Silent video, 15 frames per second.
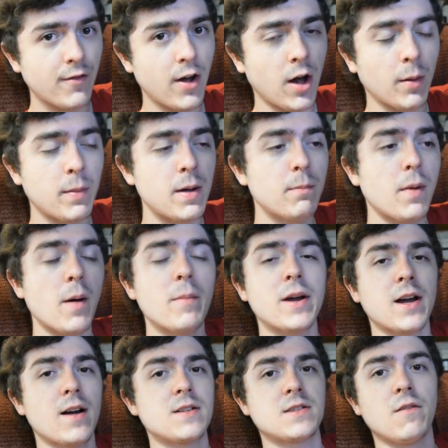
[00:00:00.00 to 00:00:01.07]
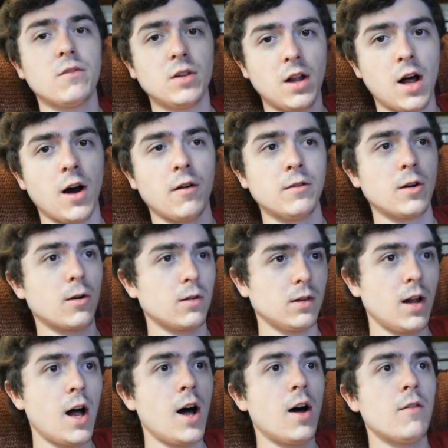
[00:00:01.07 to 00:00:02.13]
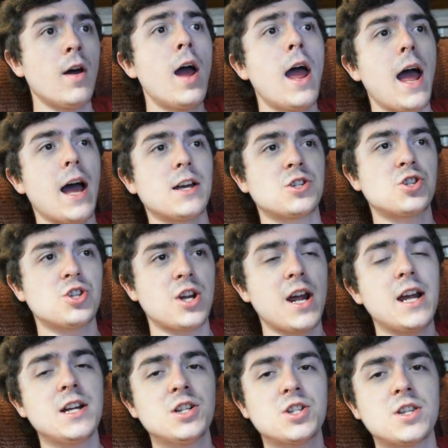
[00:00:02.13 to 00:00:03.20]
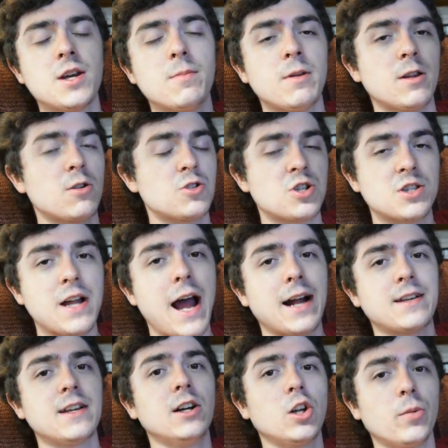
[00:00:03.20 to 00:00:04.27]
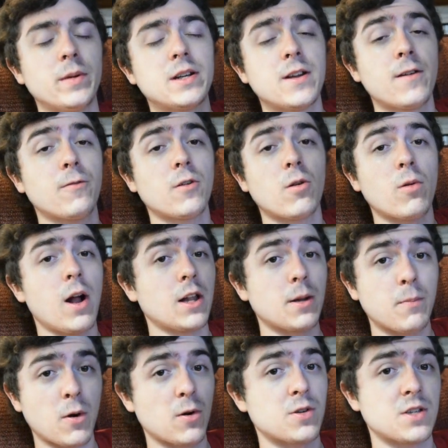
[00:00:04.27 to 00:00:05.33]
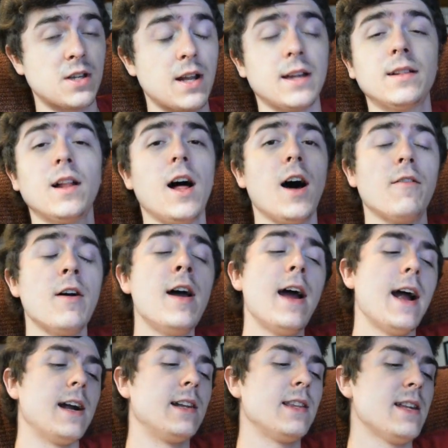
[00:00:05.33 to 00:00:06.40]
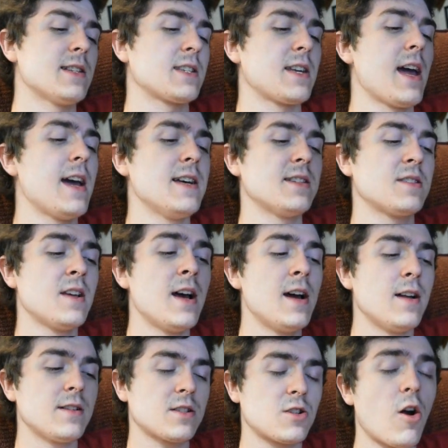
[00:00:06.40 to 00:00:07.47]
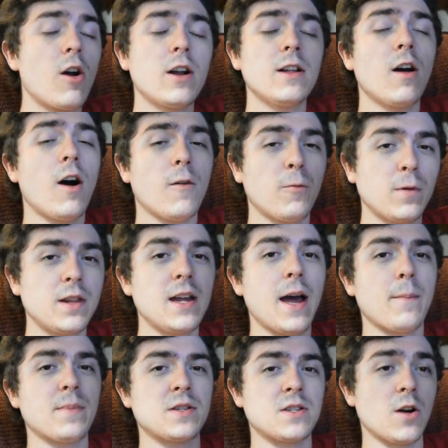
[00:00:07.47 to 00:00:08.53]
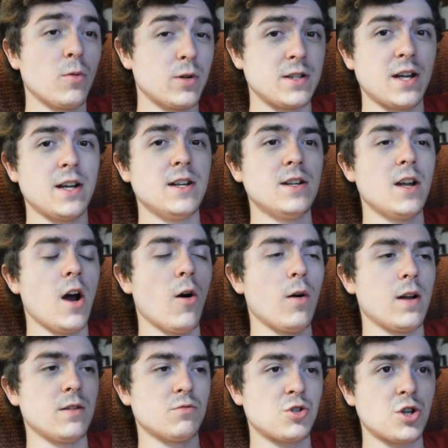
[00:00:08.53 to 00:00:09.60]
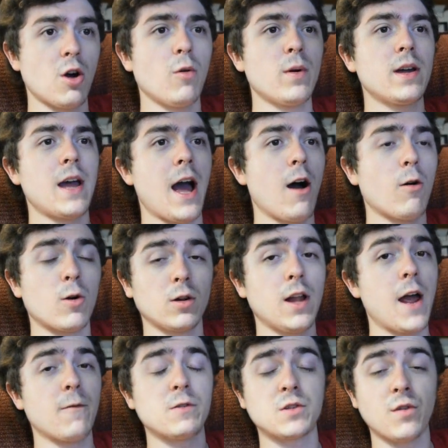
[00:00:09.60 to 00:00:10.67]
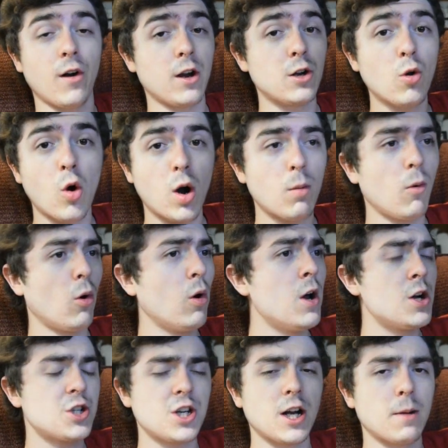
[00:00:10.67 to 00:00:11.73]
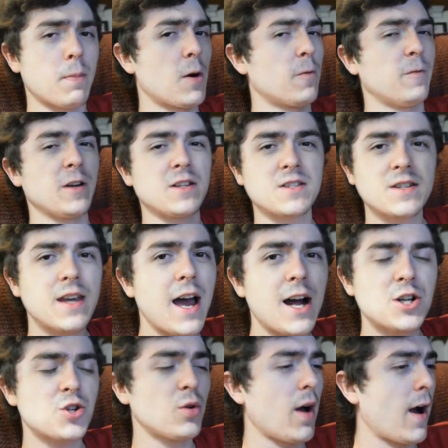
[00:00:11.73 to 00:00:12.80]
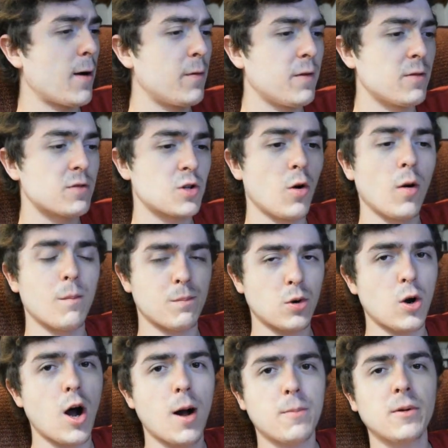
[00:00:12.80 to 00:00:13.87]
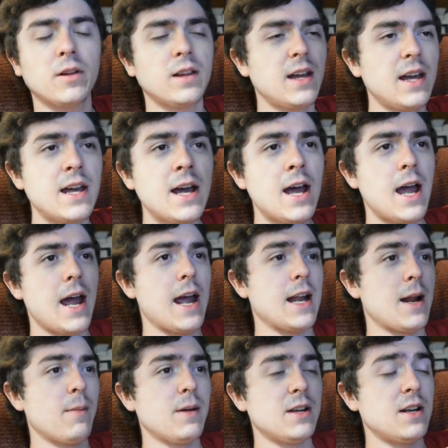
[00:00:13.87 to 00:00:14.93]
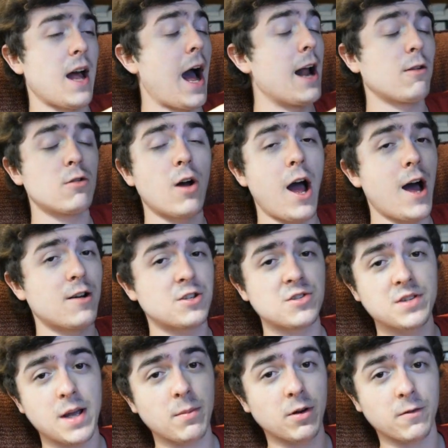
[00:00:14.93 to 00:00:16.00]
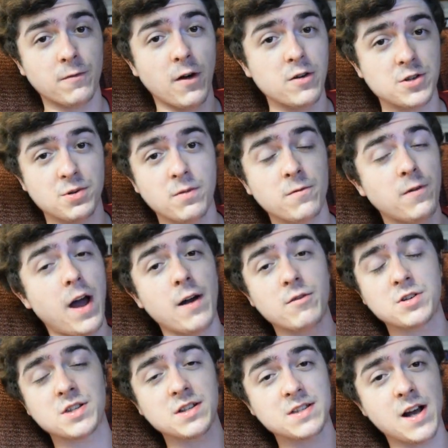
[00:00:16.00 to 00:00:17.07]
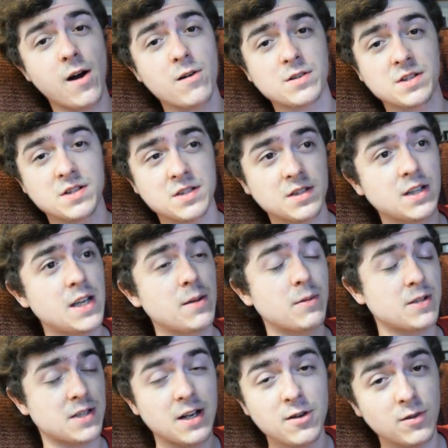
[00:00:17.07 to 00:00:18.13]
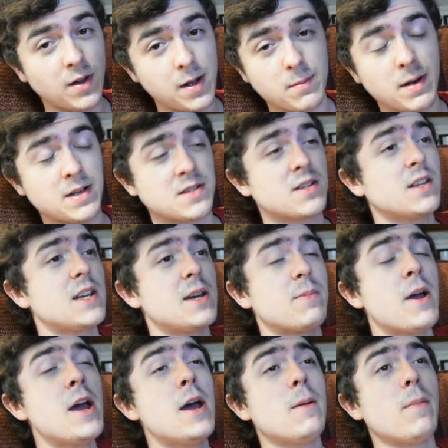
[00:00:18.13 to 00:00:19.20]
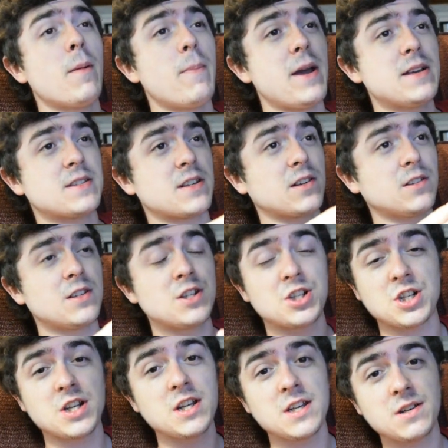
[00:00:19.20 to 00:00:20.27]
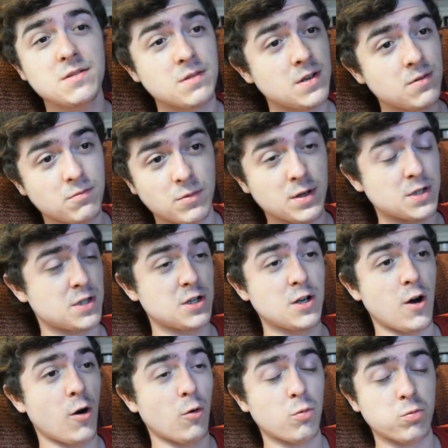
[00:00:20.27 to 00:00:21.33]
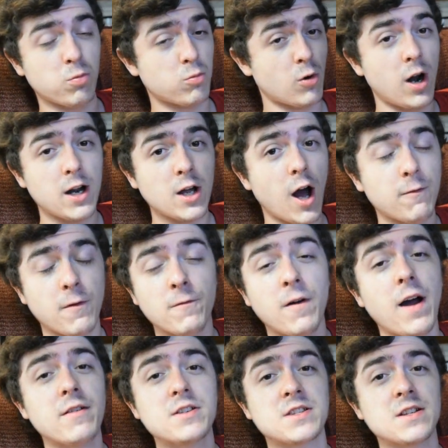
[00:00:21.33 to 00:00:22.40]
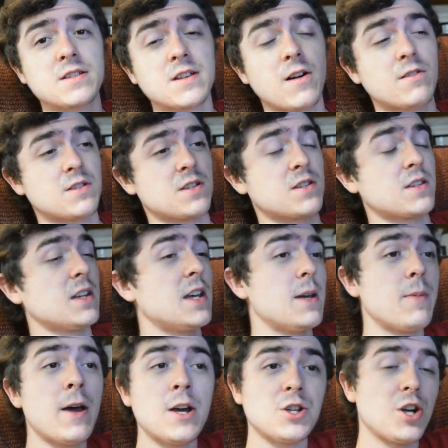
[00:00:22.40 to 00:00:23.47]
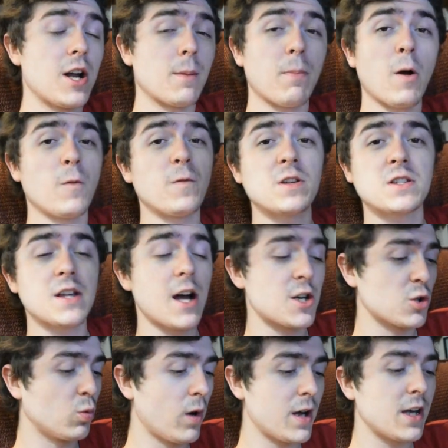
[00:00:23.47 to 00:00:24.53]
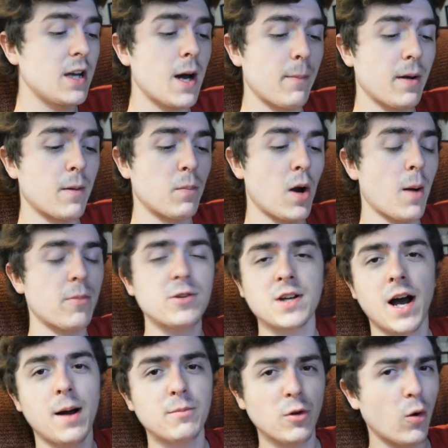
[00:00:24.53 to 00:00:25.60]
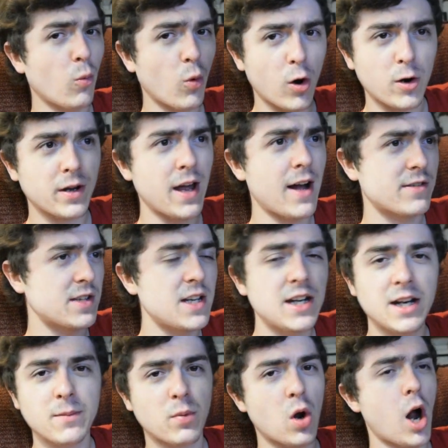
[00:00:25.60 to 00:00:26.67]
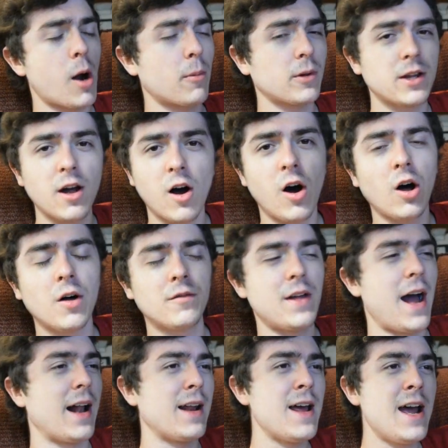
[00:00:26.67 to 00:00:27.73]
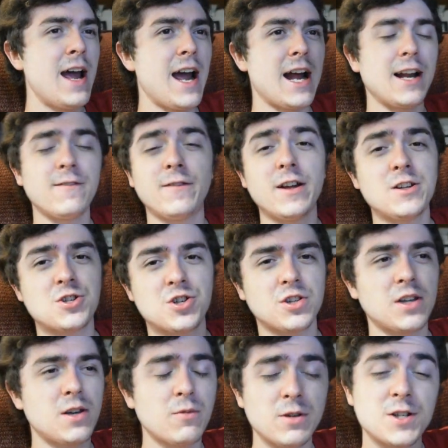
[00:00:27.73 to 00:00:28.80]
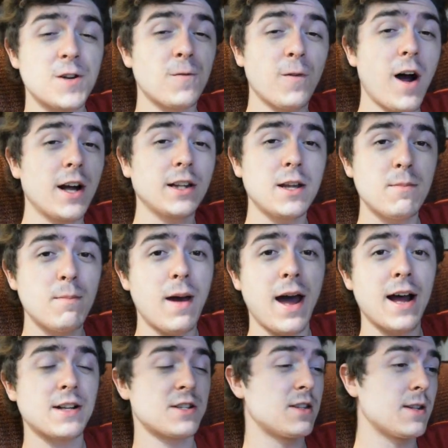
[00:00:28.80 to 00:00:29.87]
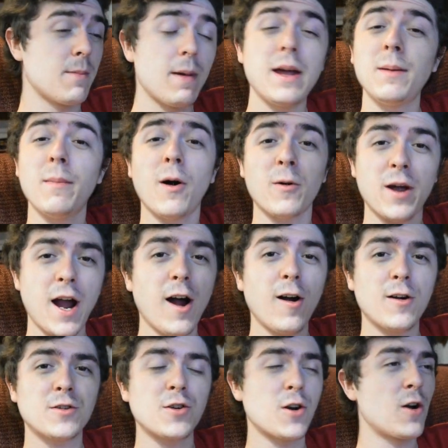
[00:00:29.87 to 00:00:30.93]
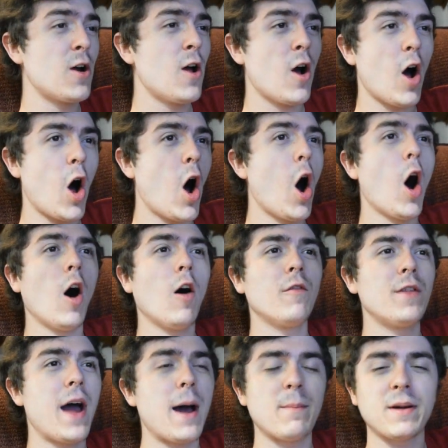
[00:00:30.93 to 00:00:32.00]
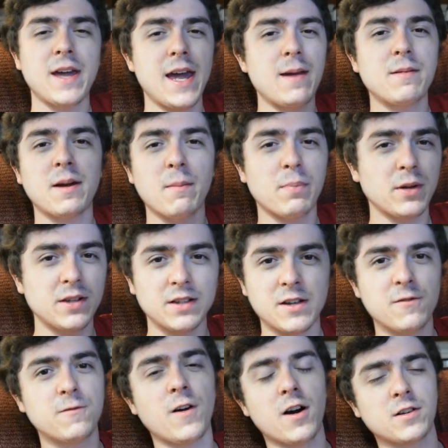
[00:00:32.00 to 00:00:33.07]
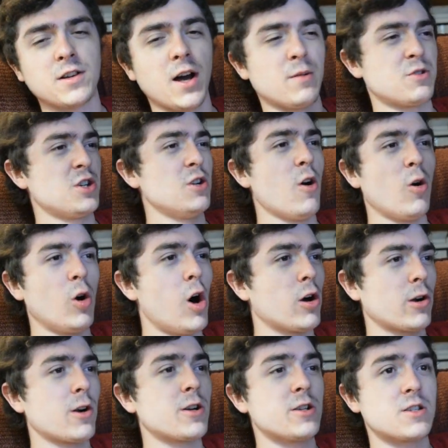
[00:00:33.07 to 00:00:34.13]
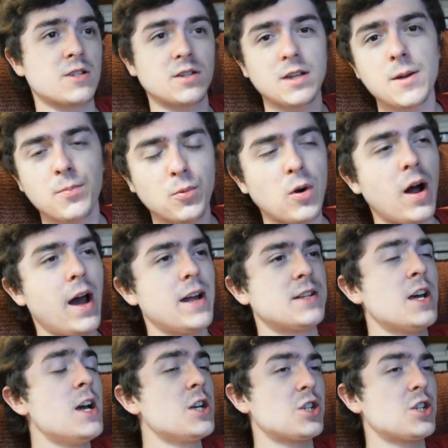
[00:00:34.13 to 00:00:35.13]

development but because of love their love has changed them and they're just acting a little bit different around the person they love and in this case Starting off with the episode with Tendou and showing how her life was very normal, she had a perfect schedule, everything was going properly, and I mean, I don't know how she was able to function with 5 or 6 hours of sleep, because I do like my sleep, but basically she was, you know, running off of 5 to 6 hours of sleep, she had a perfect schedule, waking up at a proper time, doing workouts, eating properly, all of that, and eventually when she finally met the main male character, all of that became completely fucked up. She no longer could sleep right.